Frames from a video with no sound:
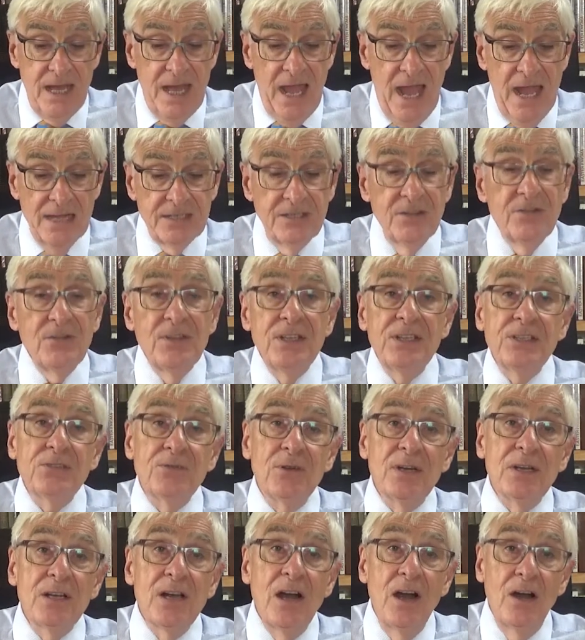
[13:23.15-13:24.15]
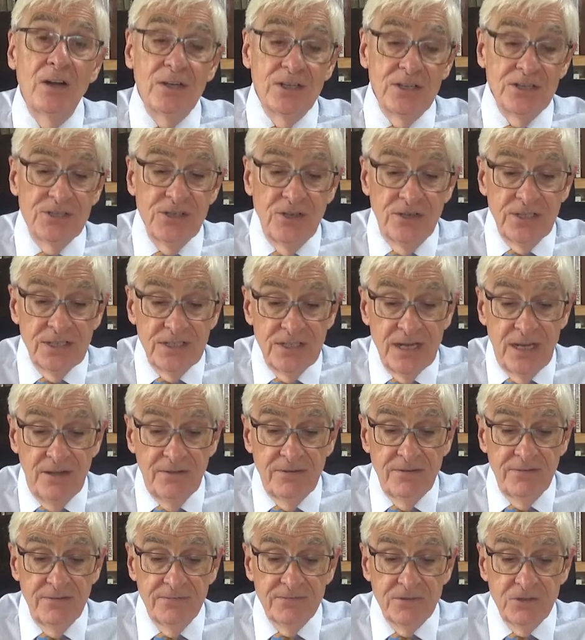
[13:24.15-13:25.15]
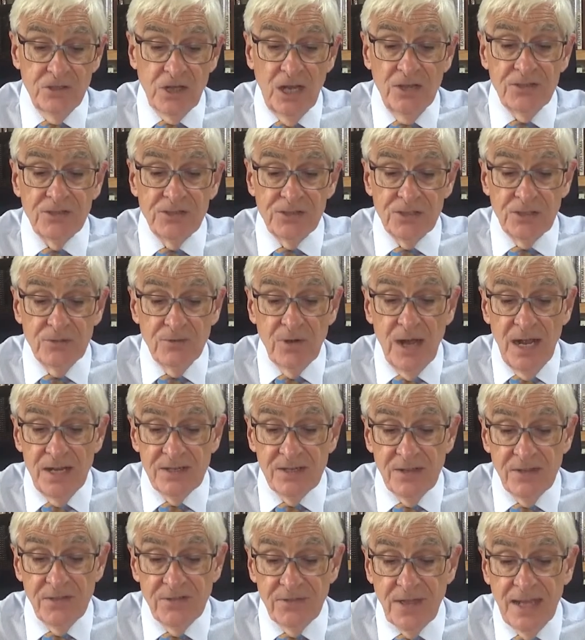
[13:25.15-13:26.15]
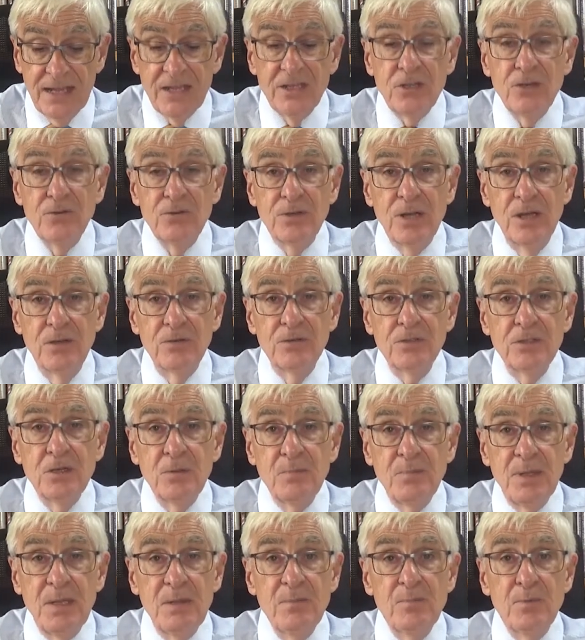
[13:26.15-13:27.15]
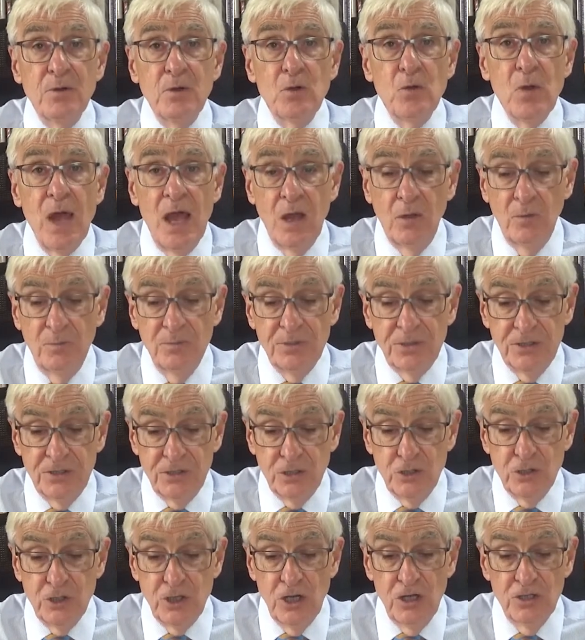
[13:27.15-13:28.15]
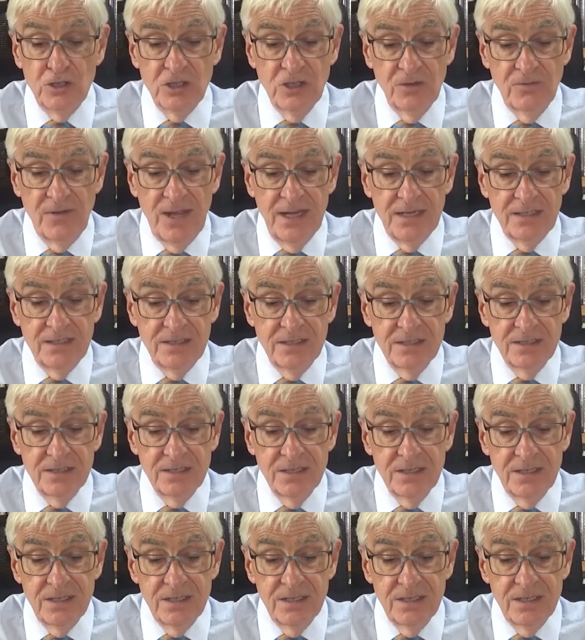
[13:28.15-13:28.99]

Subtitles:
And in this regard, it's not enough just to write a thank you note to people who helped at a church event.